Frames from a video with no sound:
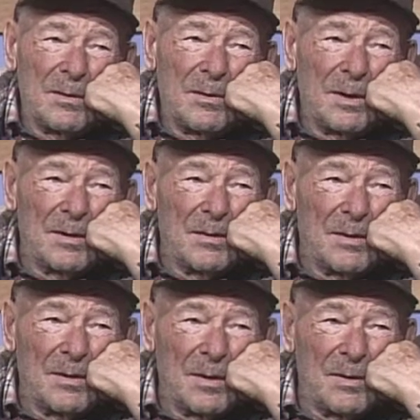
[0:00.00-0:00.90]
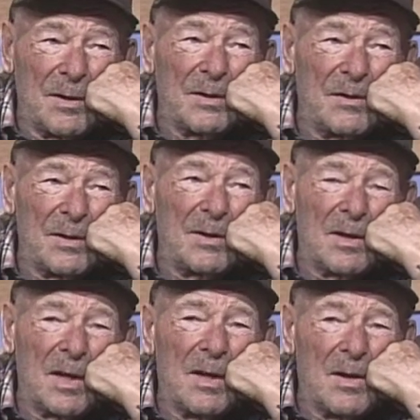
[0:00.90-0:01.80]
And
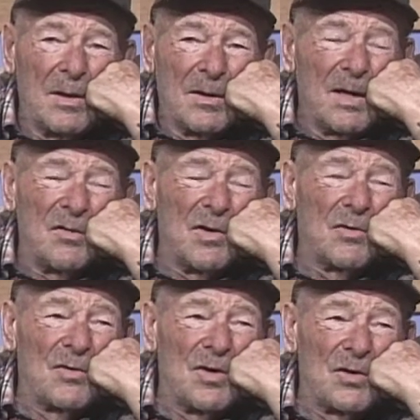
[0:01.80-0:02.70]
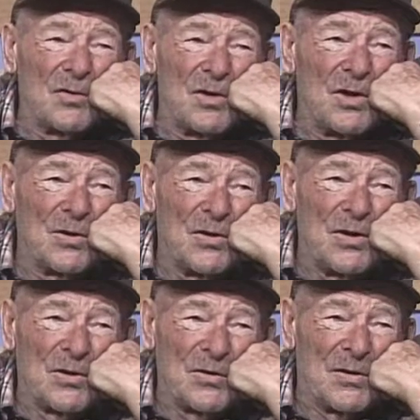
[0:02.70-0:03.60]
it takes years and years and years and
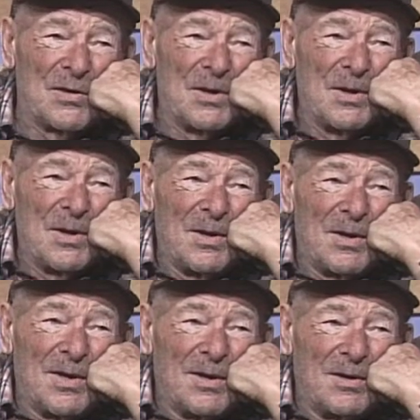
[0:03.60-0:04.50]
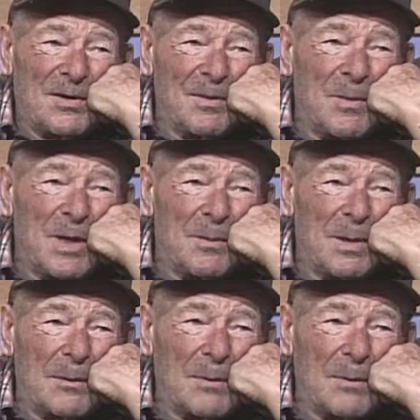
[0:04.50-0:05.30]
years to build them up.